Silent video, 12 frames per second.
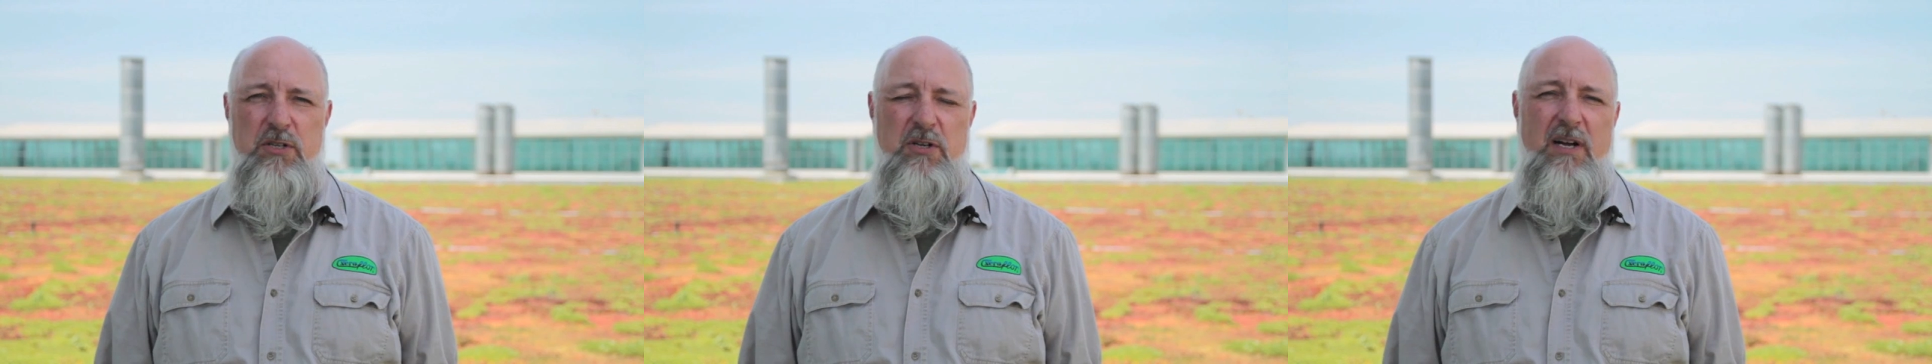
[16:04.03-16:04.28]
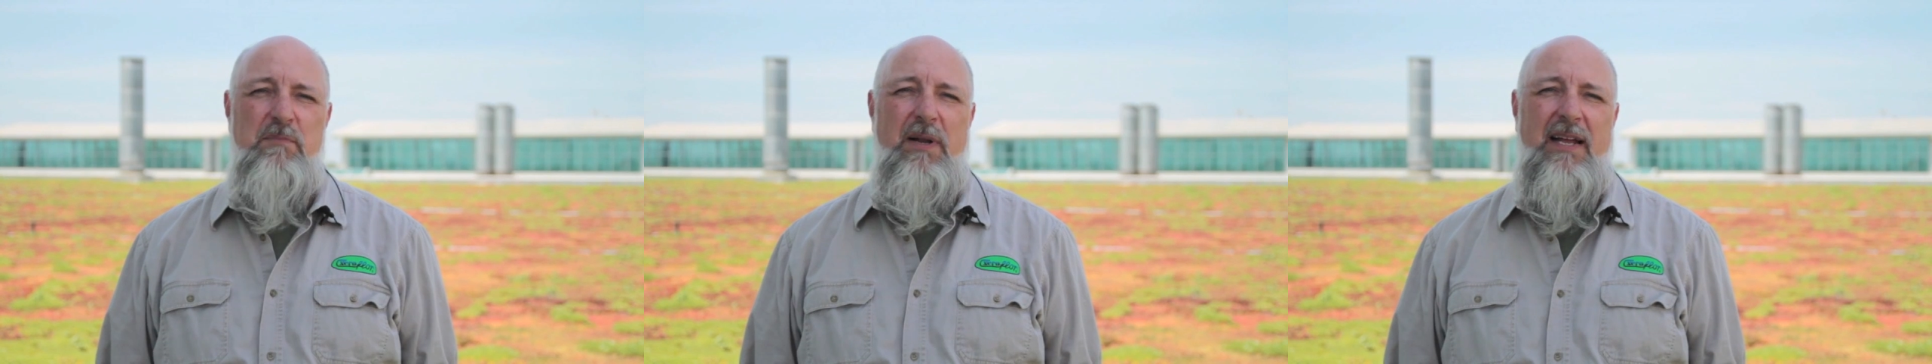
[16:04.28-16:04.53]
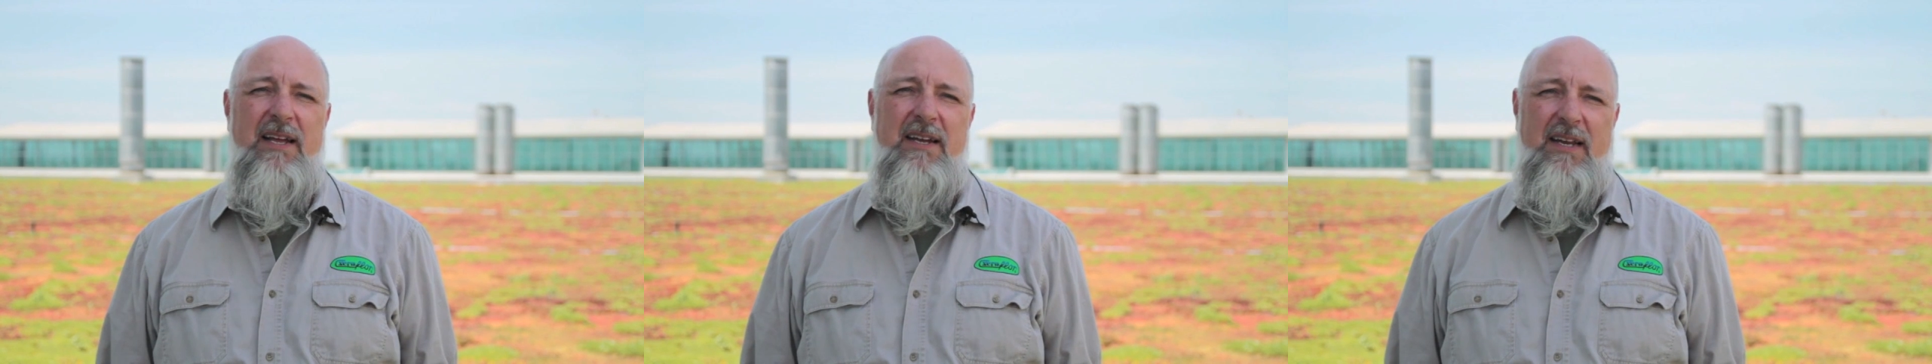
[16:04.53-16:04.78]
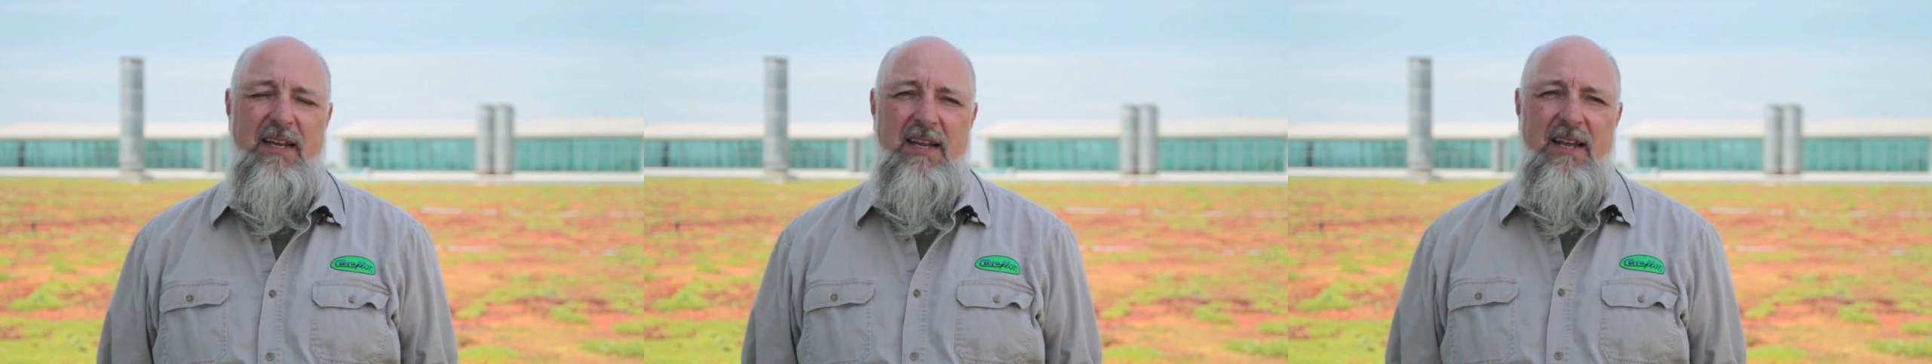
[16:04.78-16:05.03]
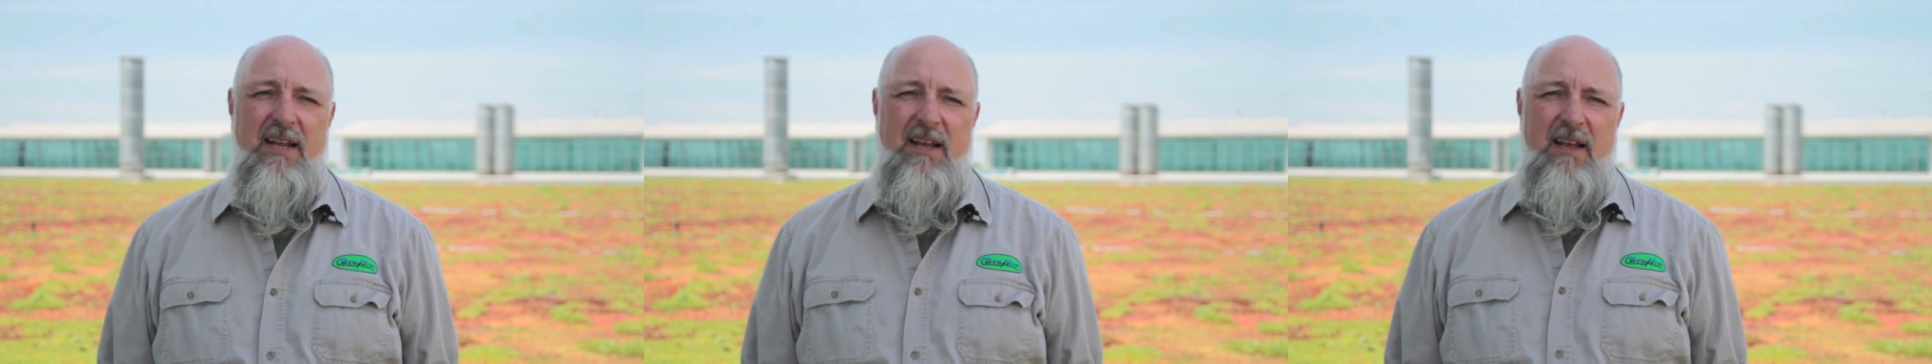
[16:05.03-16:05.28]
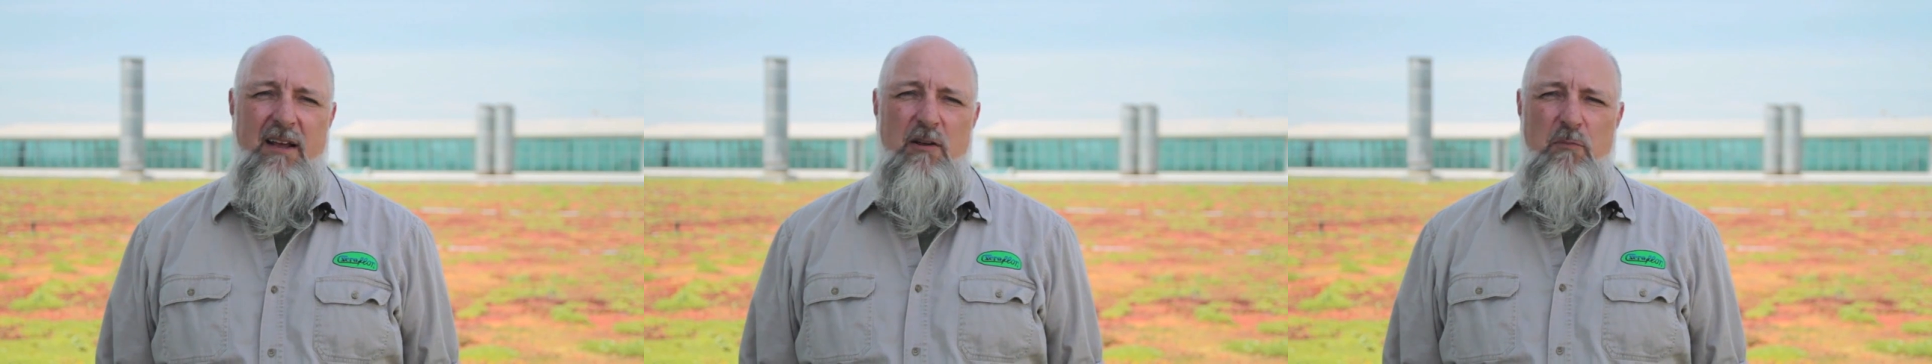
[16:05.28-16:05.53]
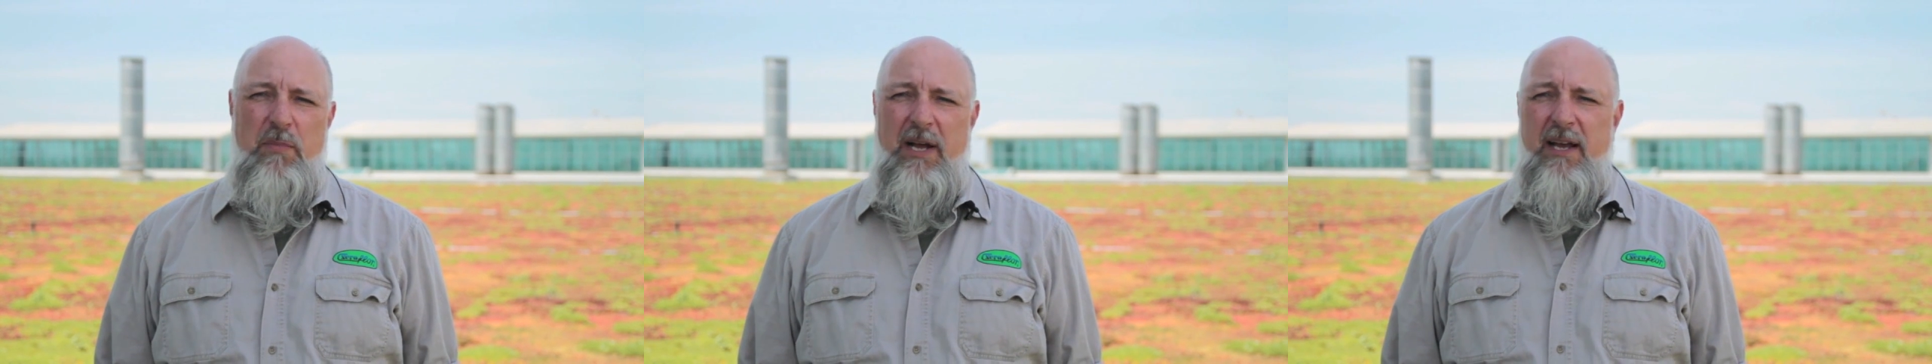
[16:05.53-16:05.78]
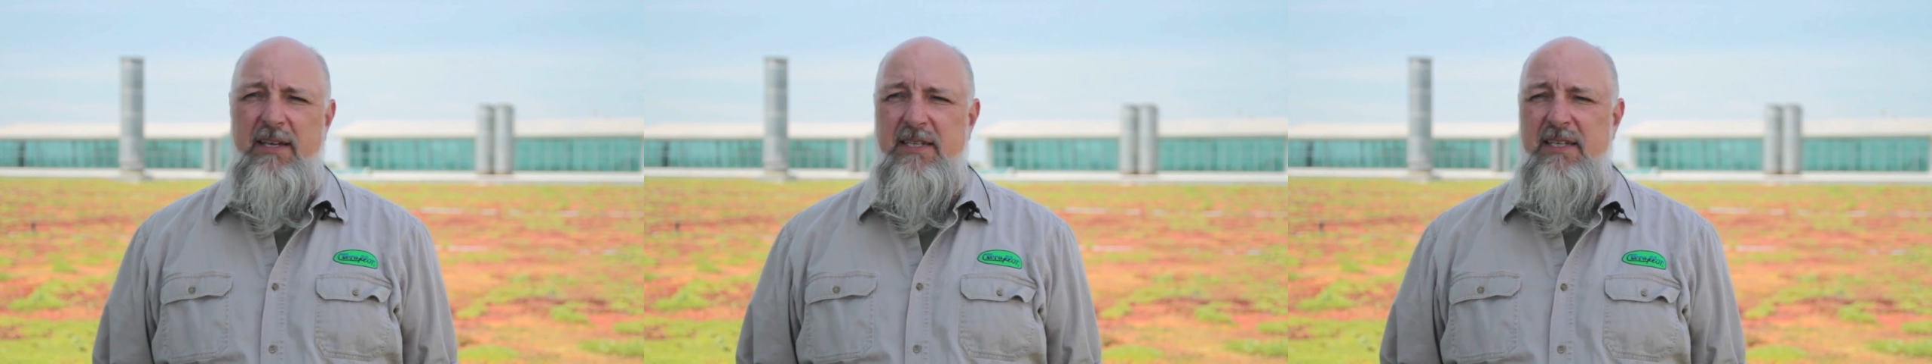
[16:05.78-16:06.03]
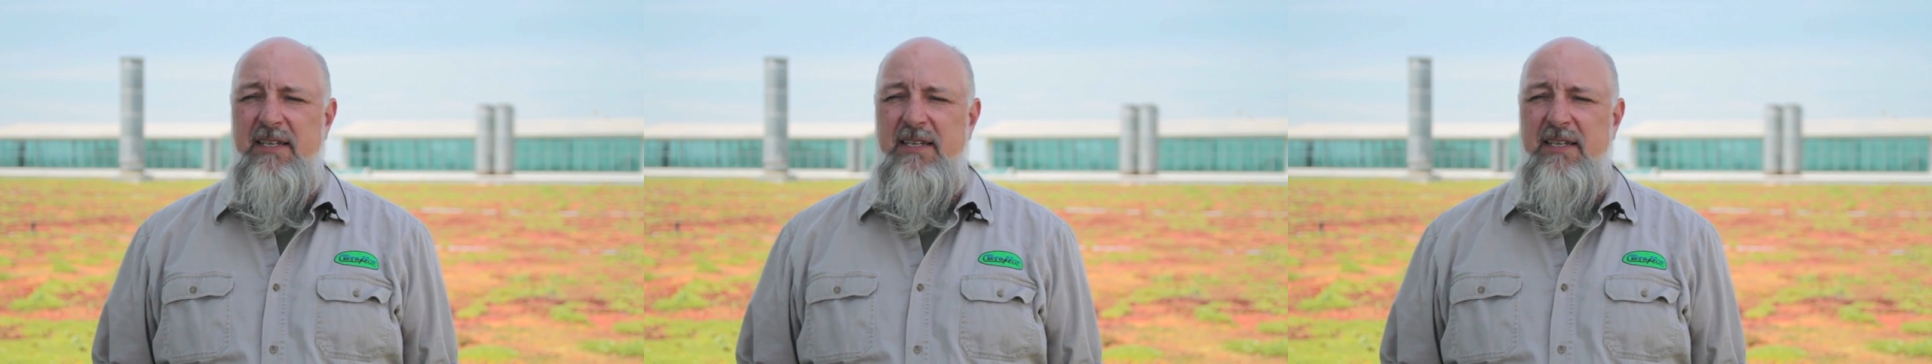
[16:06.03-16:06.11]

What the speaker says: truck plant. But